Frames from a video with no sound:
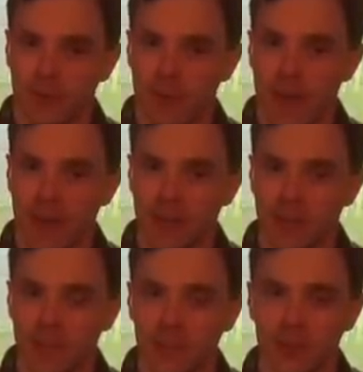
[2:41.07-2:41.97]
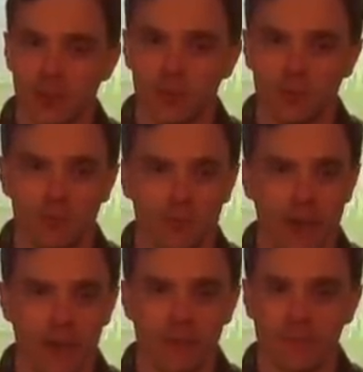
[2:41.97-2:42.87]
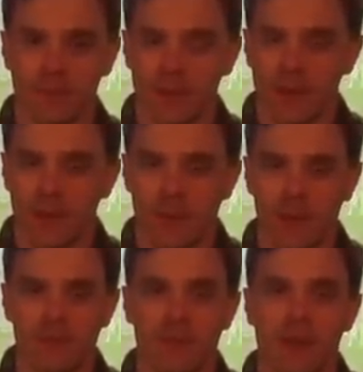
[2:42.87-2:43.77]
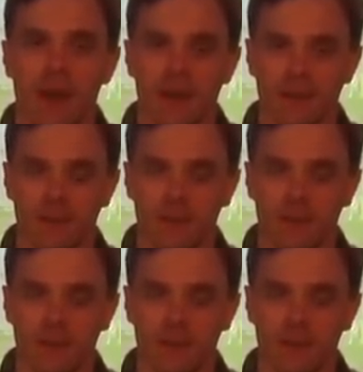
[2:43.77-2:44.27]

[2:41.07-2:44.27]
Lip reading: bat as you might have thought.